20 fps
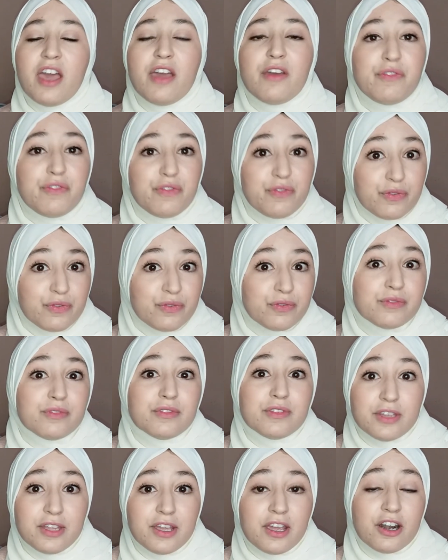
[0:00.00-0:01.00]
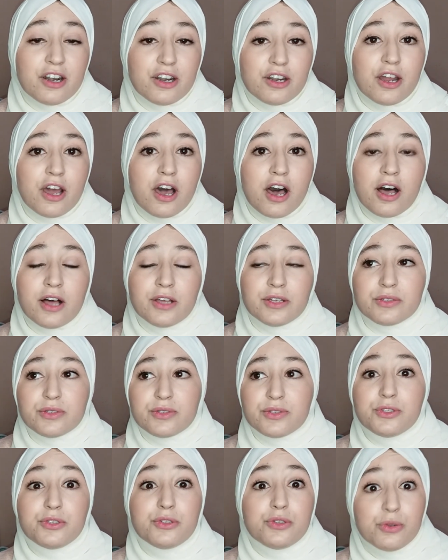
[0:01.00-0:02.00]
If they are not
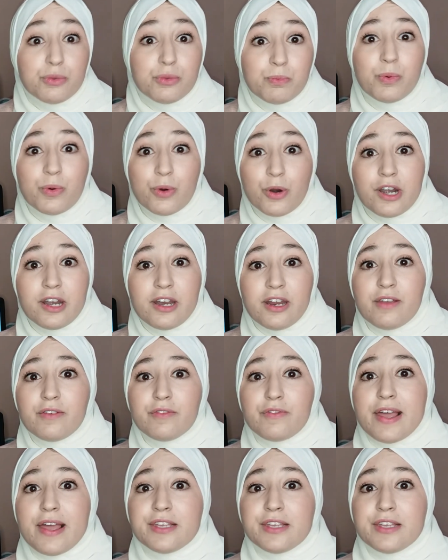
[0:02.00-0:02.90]
supportive